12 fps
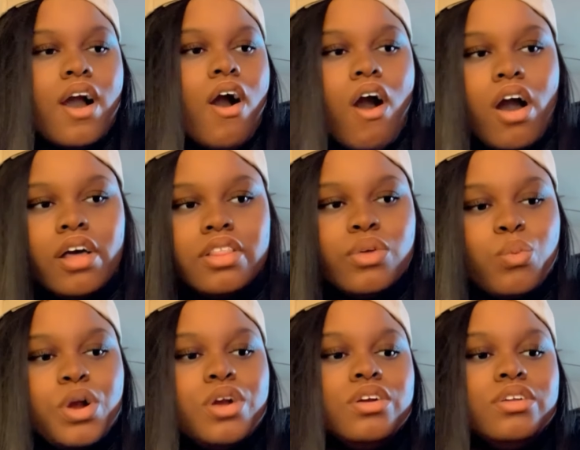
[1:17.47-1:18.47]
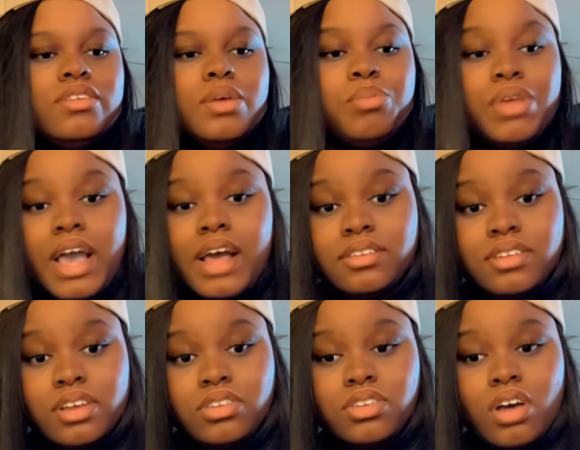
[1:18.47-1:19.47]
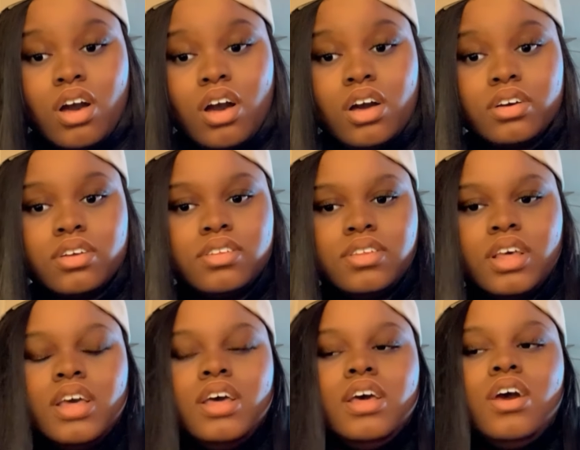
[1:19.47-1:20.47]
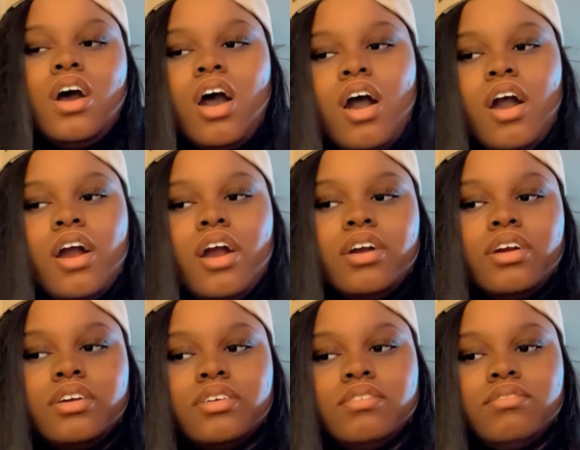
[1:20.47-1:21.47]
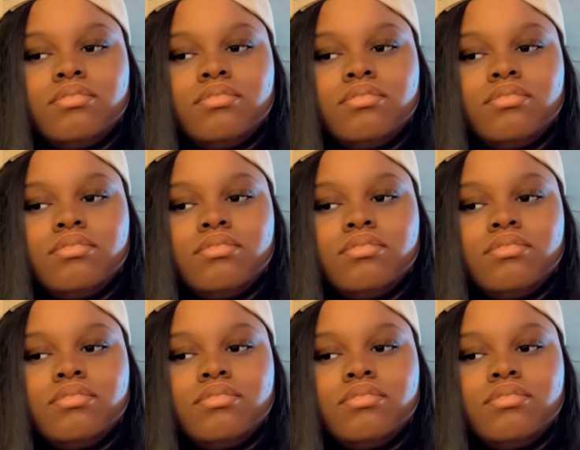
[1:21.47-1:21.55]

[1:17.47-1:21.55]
all the words in Beyoncé songs are